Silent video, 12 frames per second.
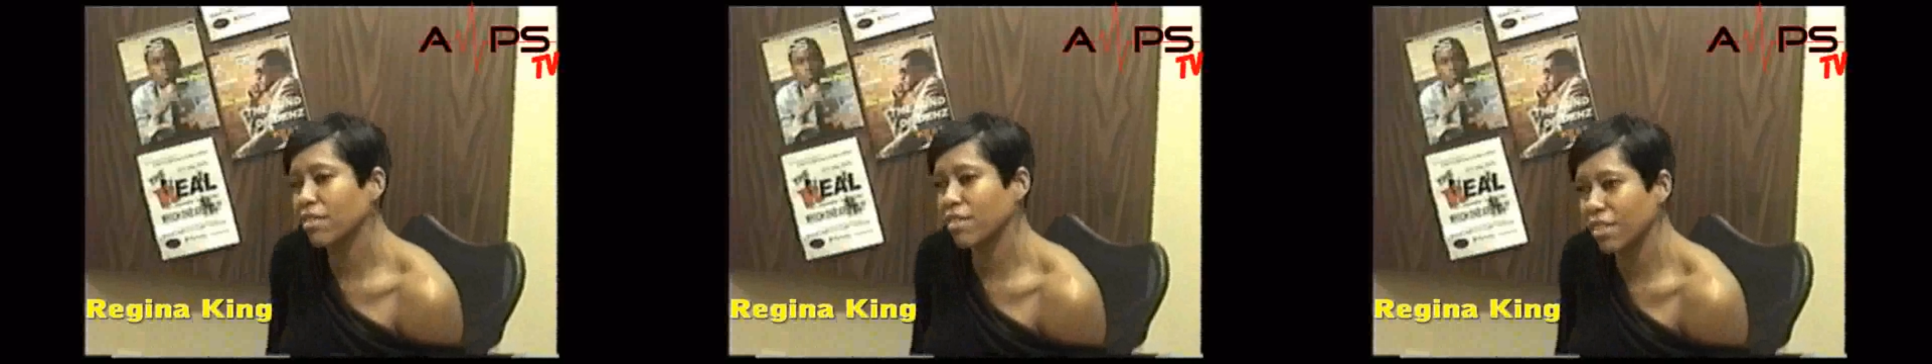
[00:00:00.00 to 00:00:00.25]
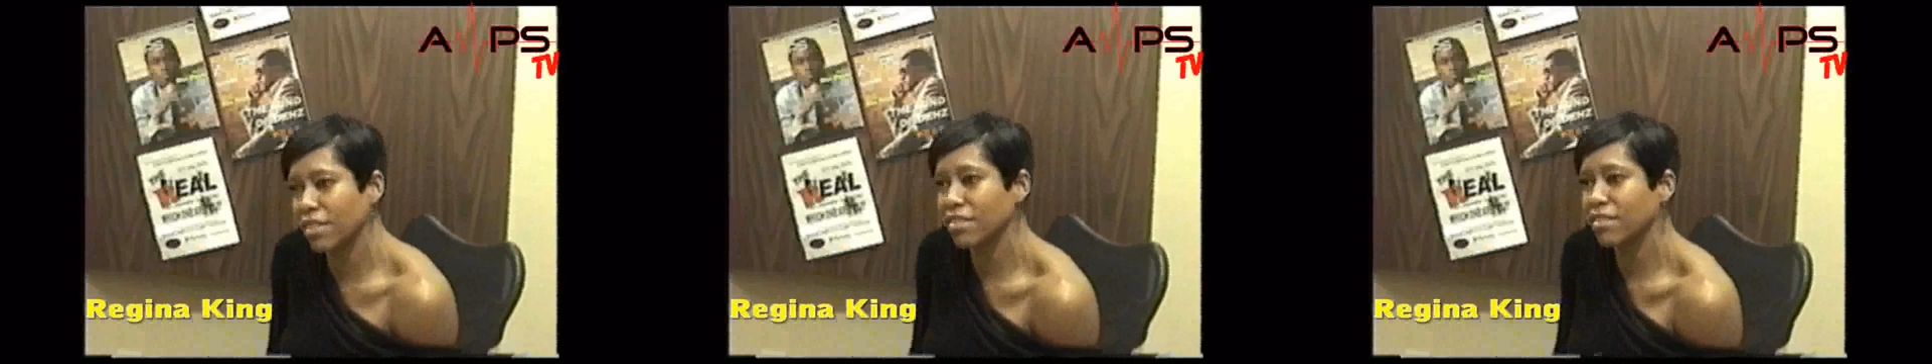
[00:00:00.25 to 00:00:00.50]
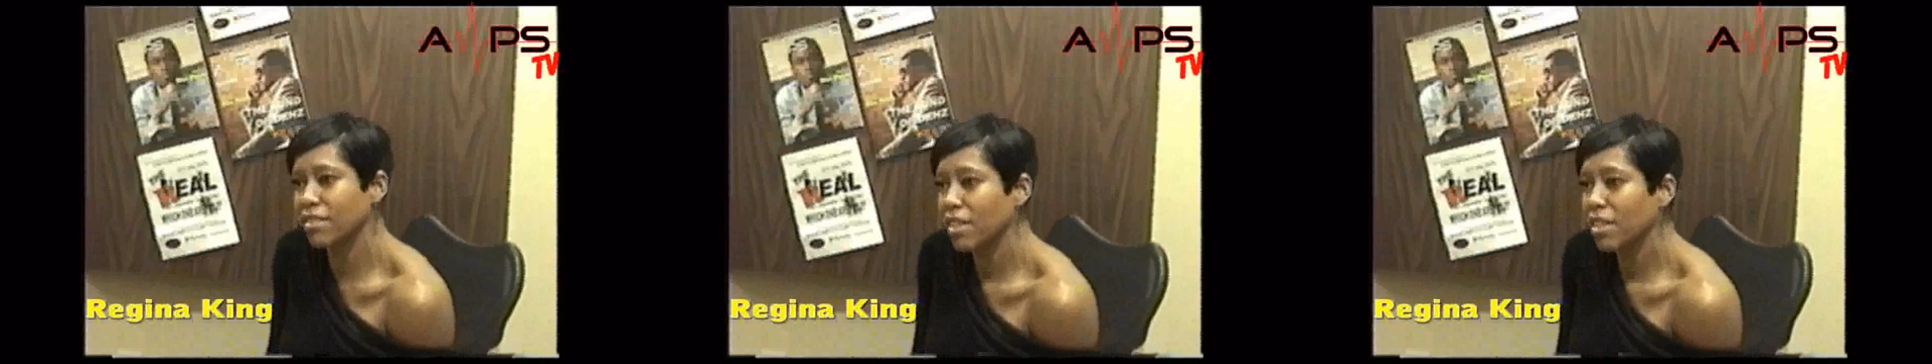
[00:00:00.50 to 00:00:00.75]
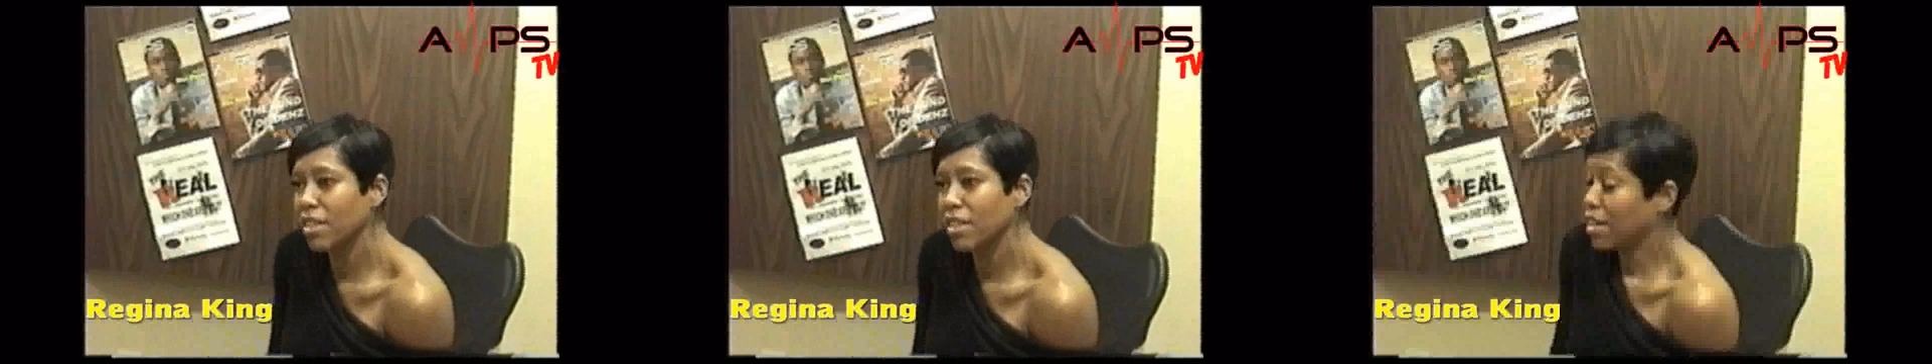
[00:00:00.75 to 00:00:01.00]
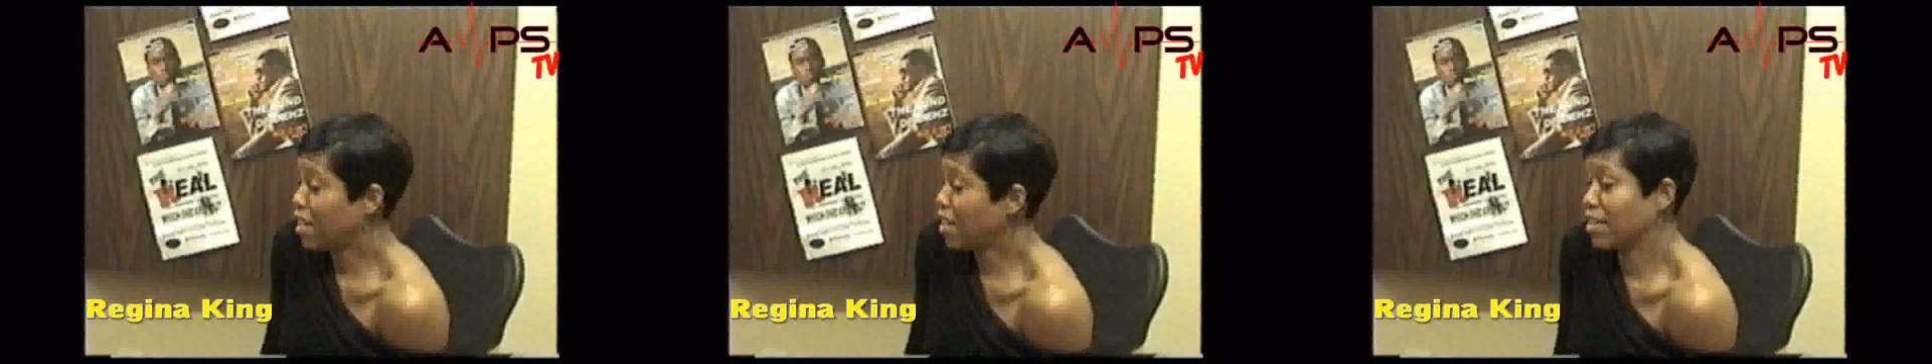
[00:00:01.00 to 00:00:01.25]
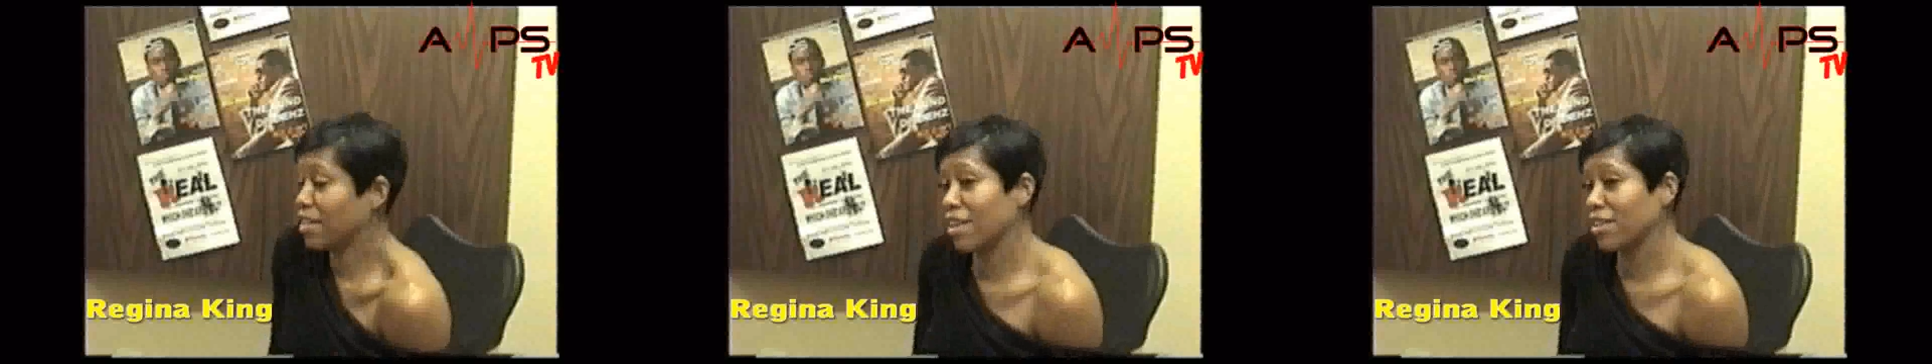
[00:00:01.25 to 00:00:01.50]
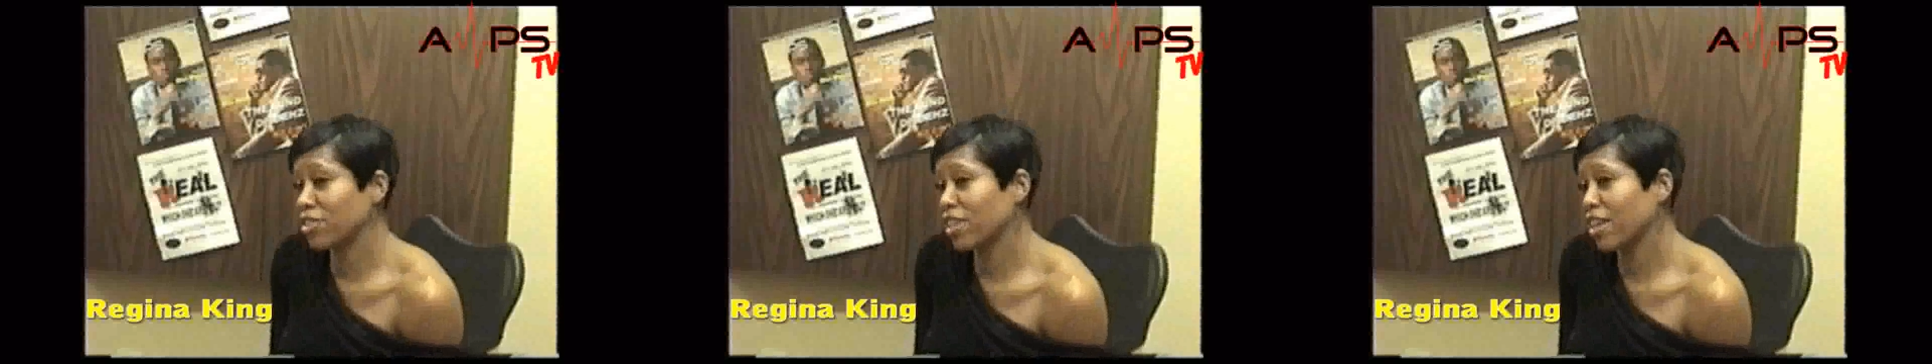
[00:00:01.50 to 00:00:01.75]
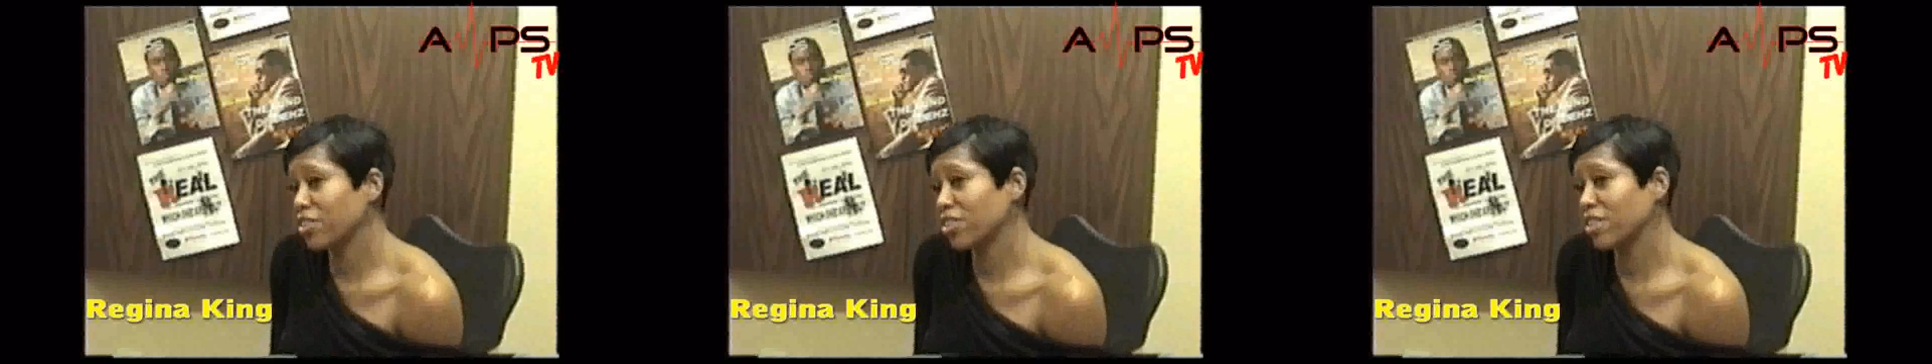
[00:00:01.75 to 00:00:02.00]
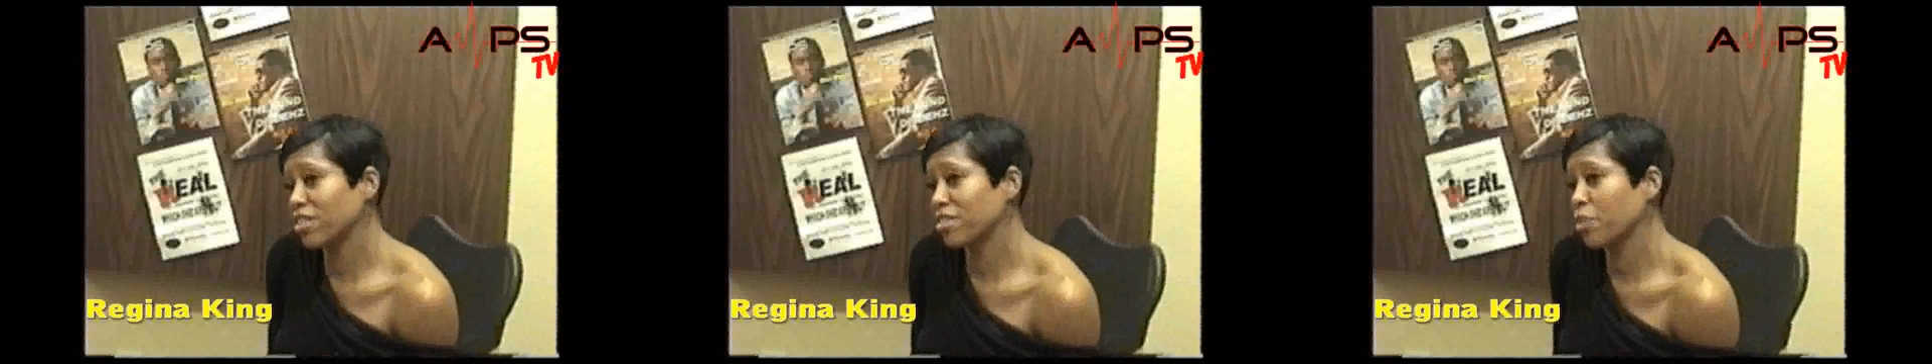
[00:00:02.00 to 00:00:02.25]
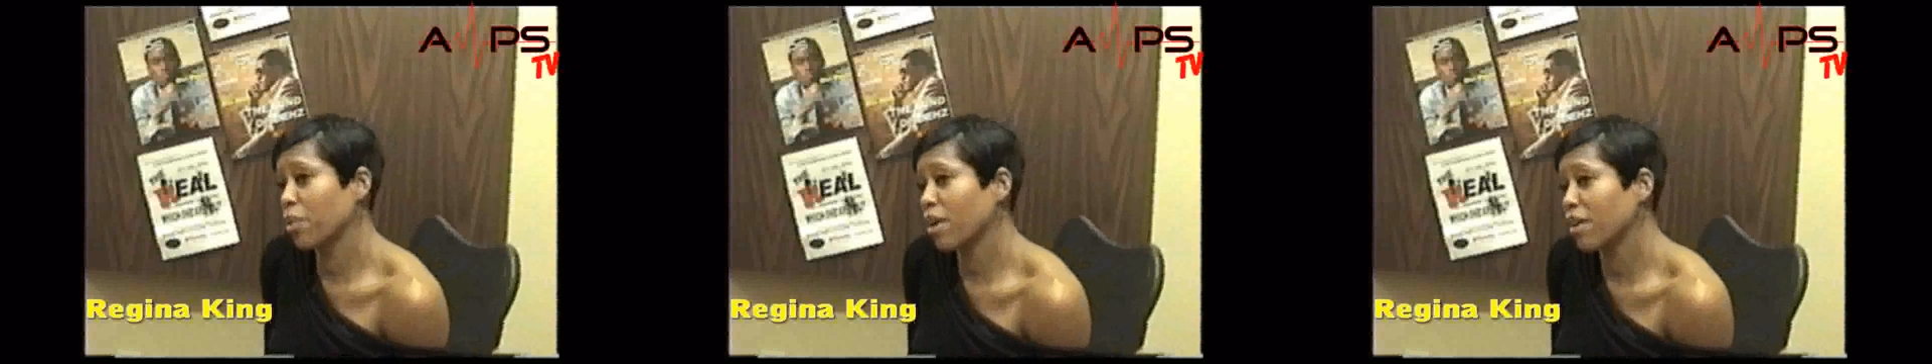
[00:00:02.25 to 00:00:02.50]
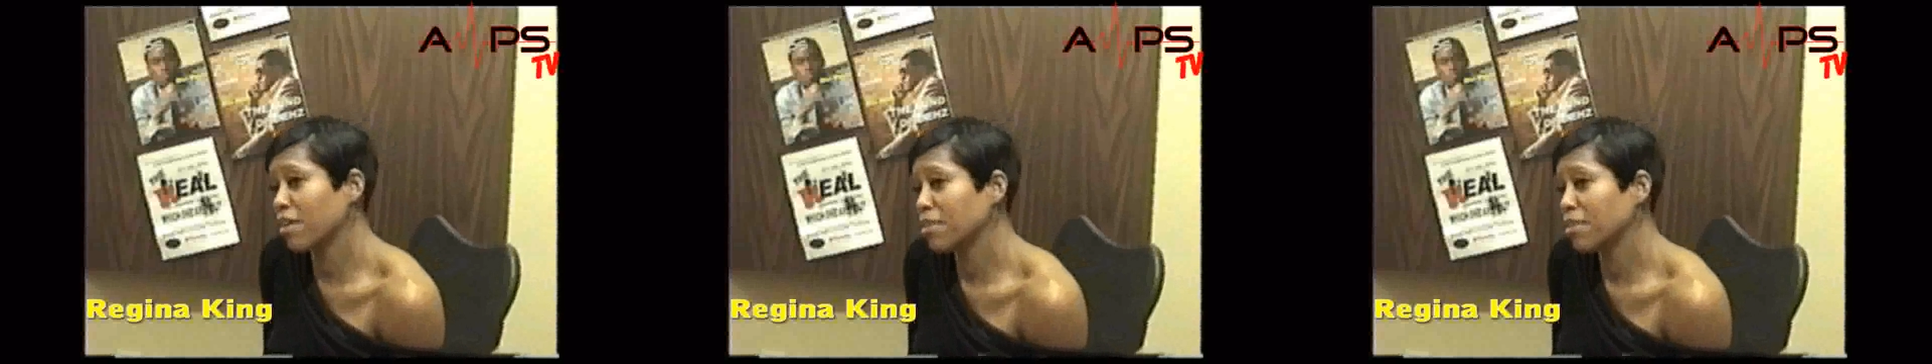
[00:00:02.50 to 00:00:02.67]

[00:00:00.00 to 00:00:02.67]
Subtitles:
and I think education is the way.